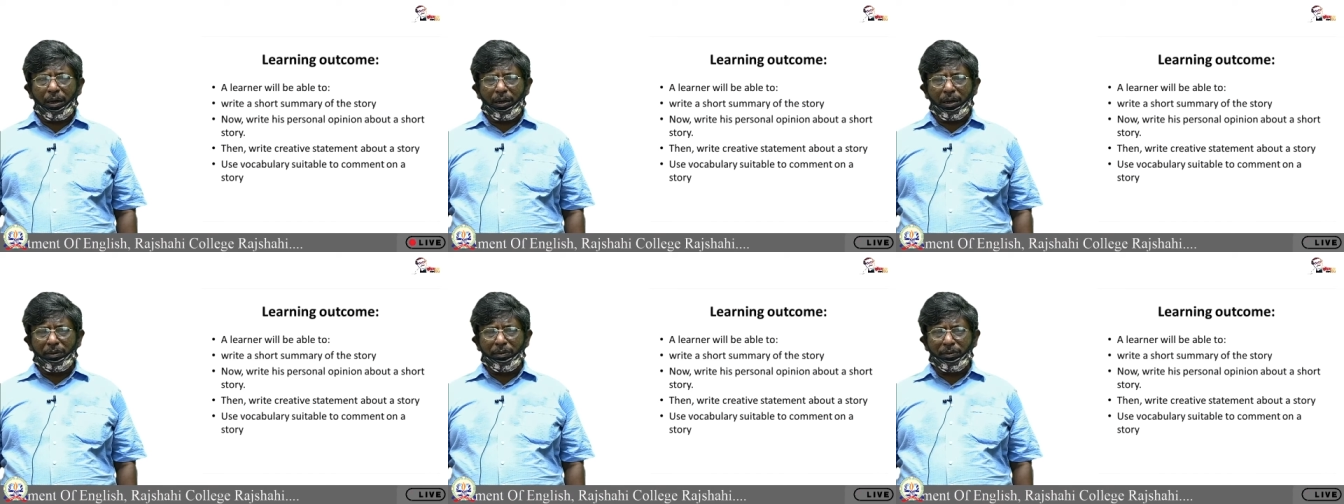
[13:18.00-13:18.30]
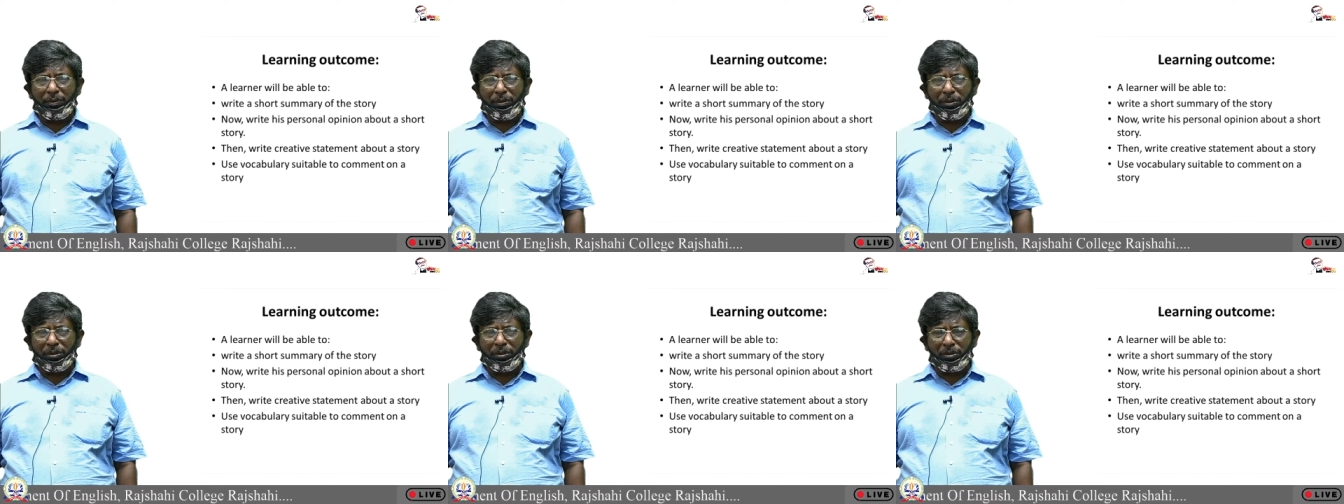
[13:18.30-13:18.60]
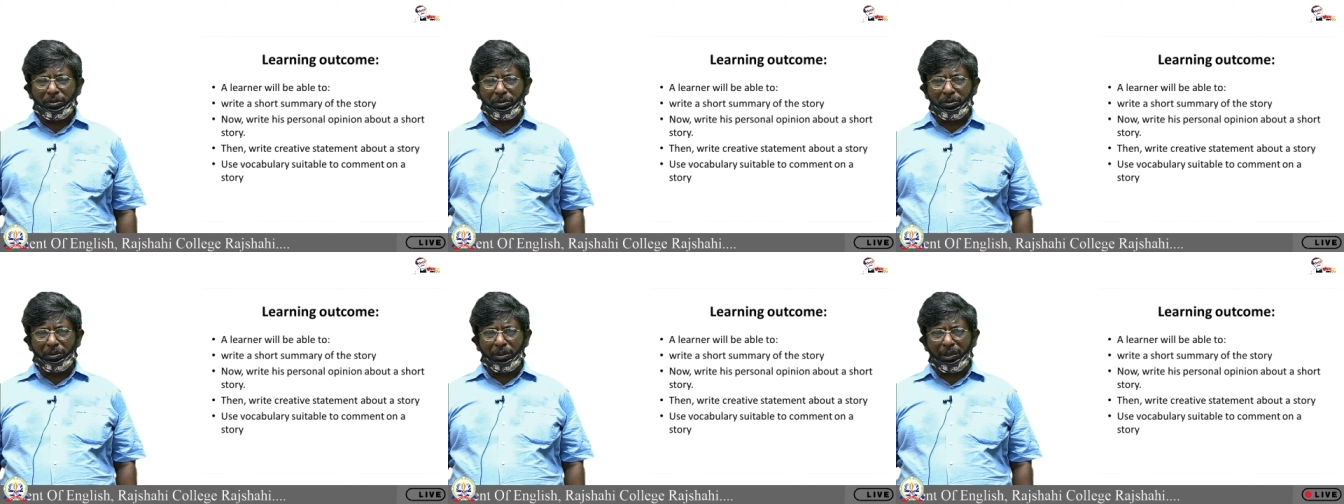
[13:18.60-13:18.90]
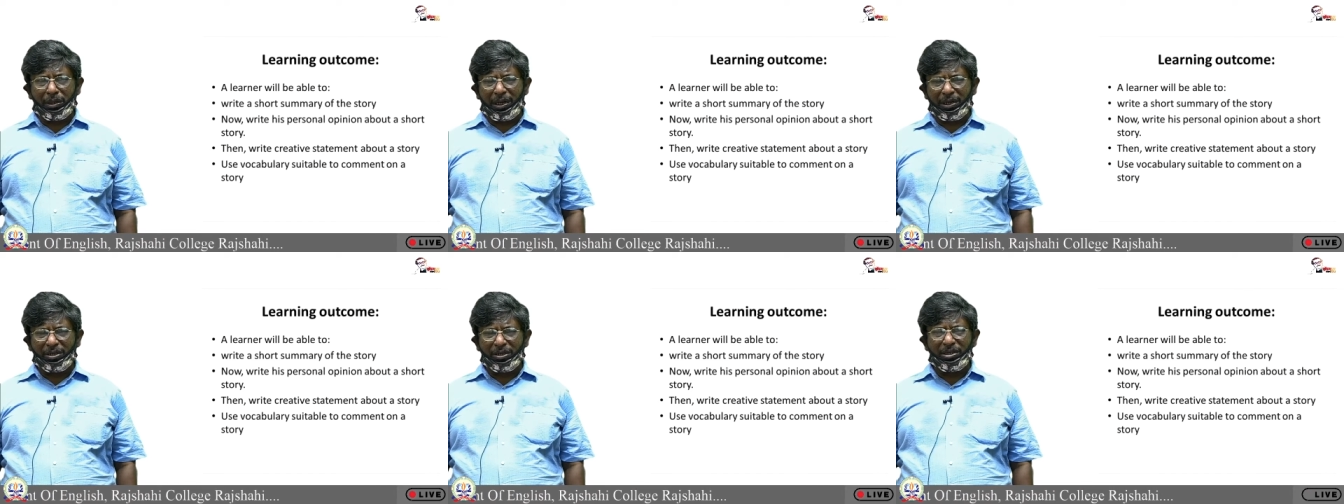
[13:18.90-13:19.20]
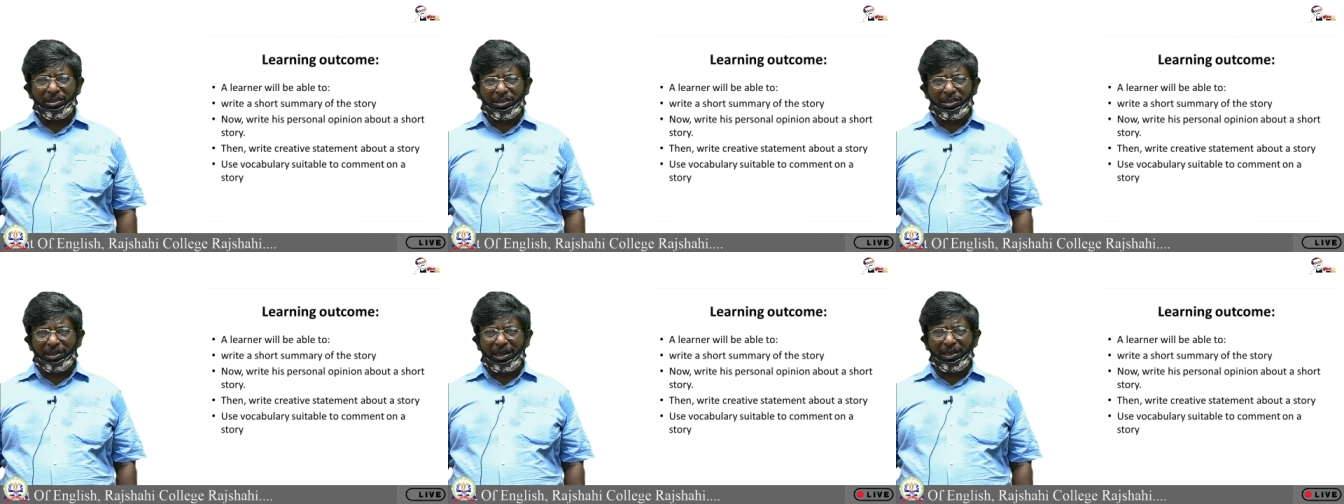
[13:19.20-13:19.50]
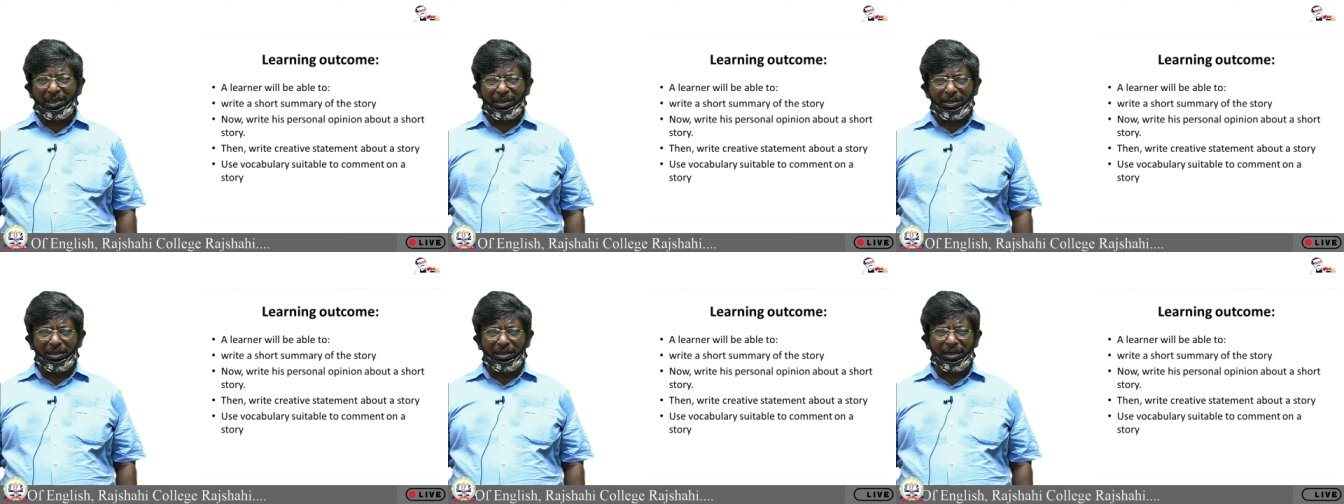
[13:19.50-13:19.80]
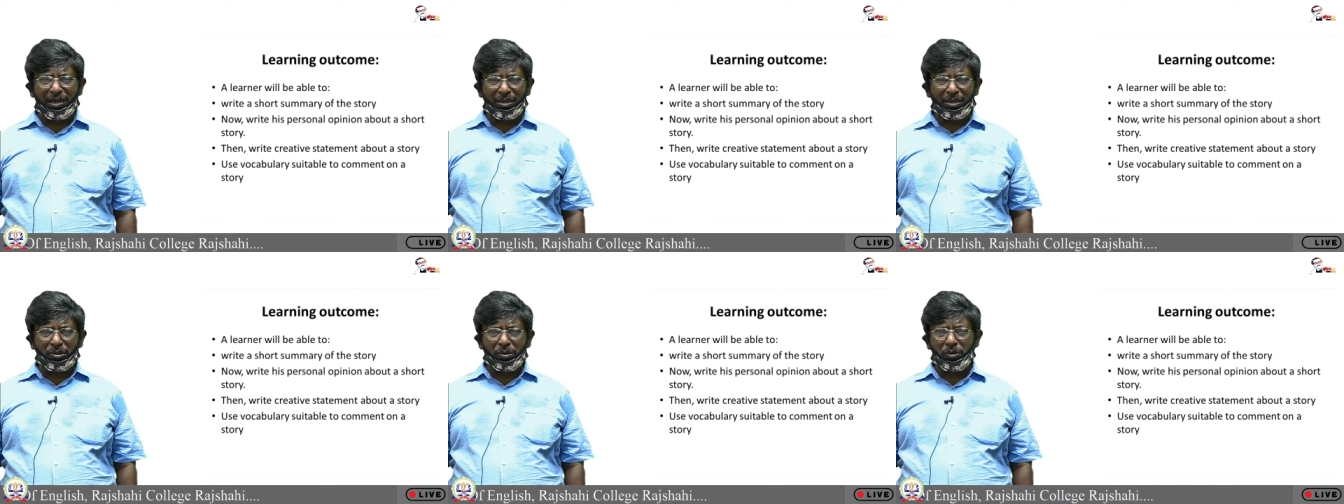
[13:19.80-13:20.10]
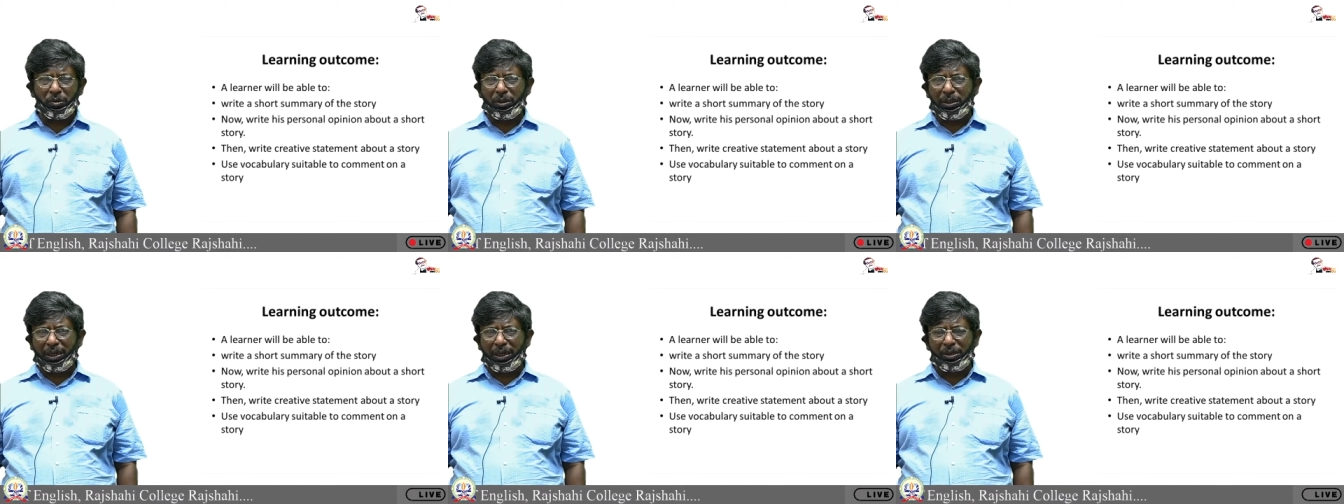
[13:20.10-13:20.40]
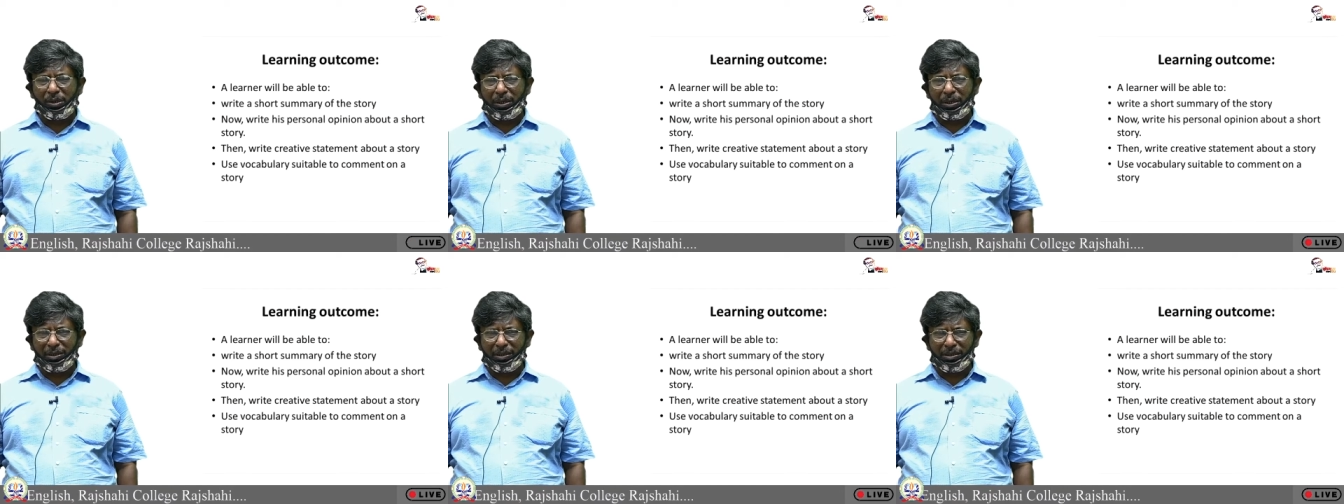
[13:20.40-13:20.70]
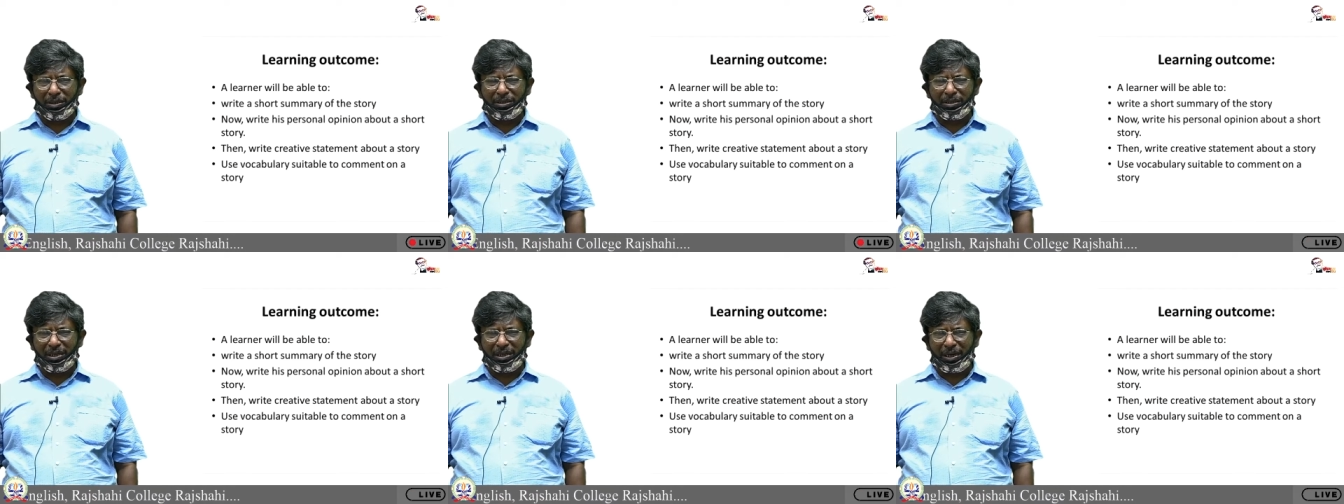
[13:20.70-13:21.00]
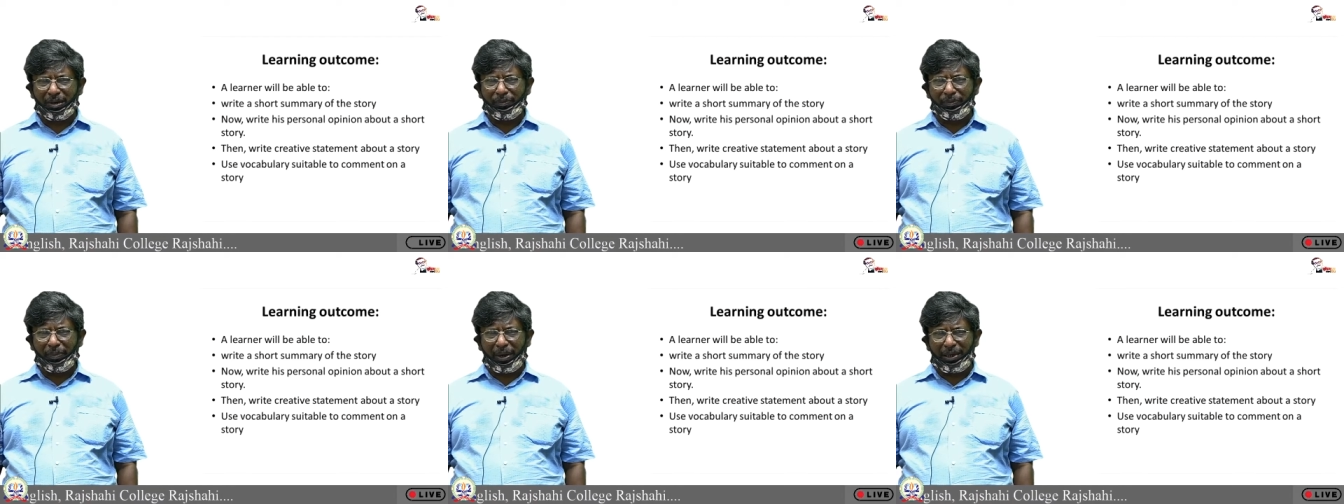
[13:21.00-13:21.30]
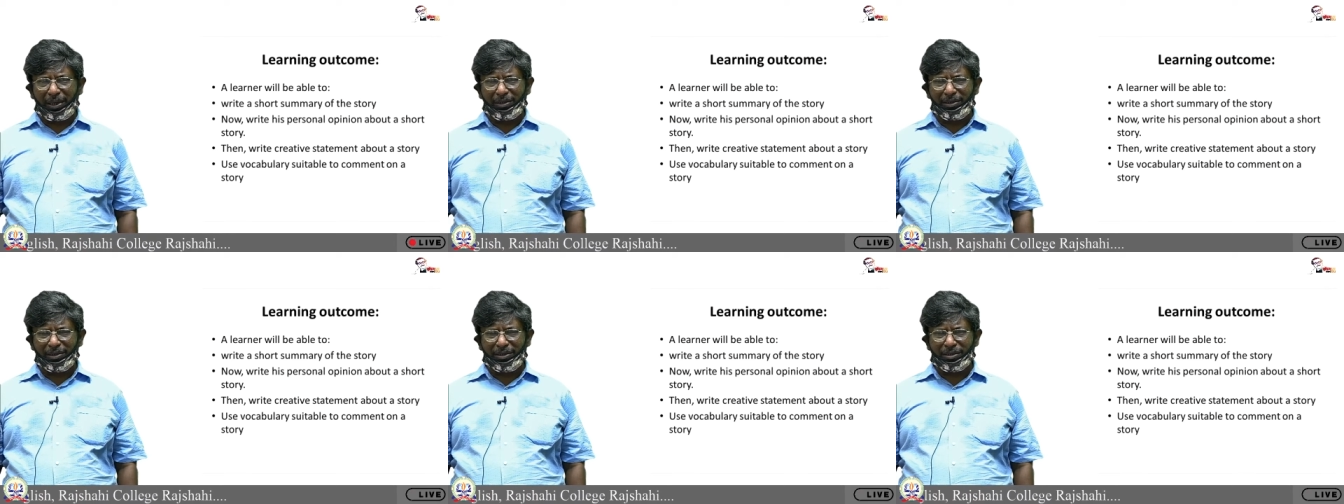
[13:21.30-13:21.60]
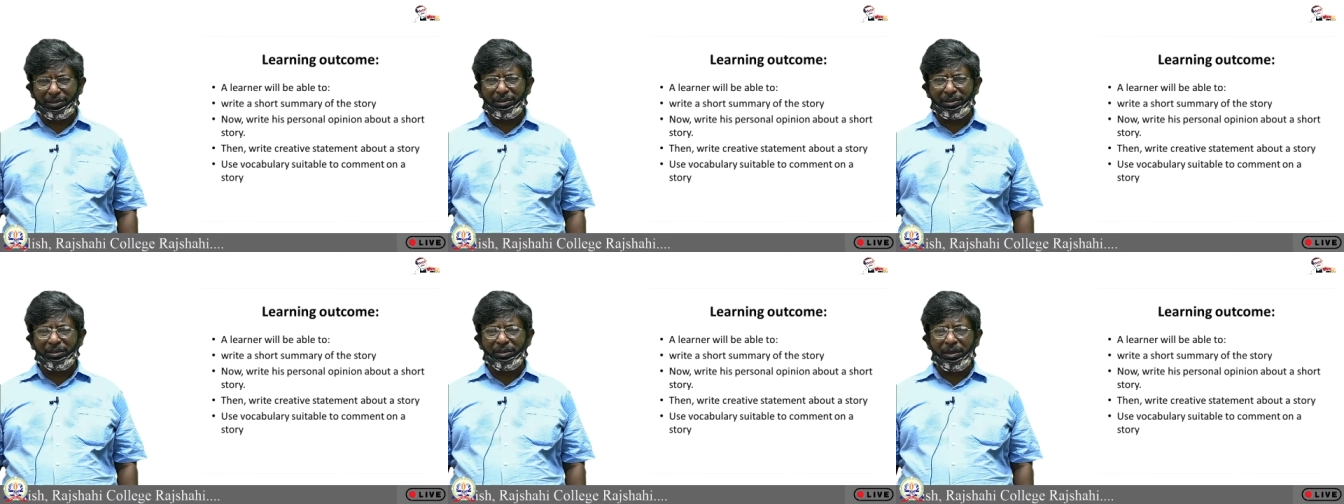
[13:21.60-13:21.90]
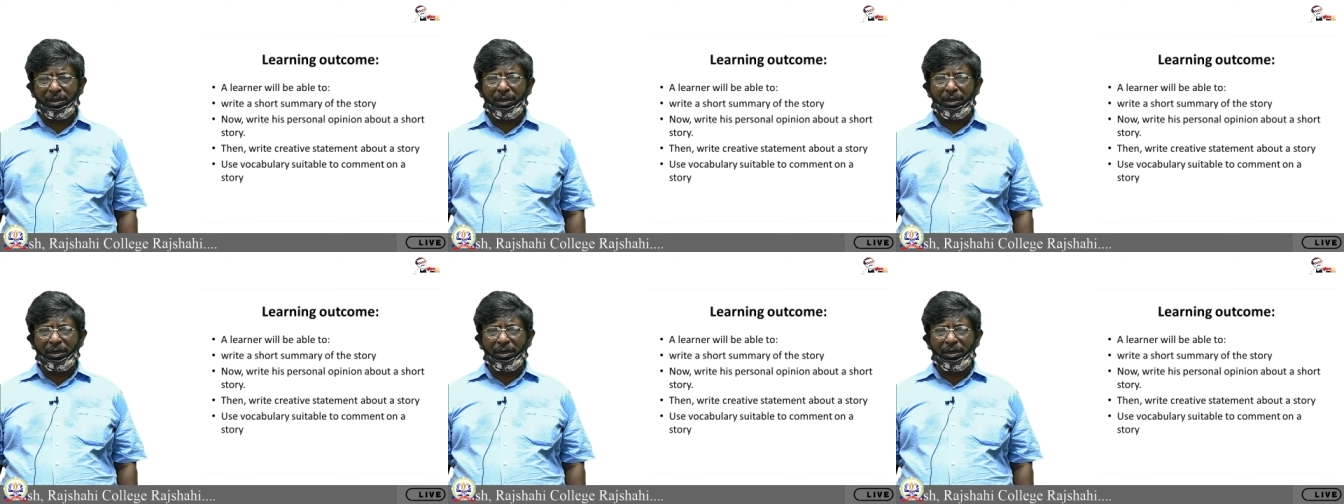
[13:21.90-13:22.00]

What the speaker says: we should understand that, we can understand by this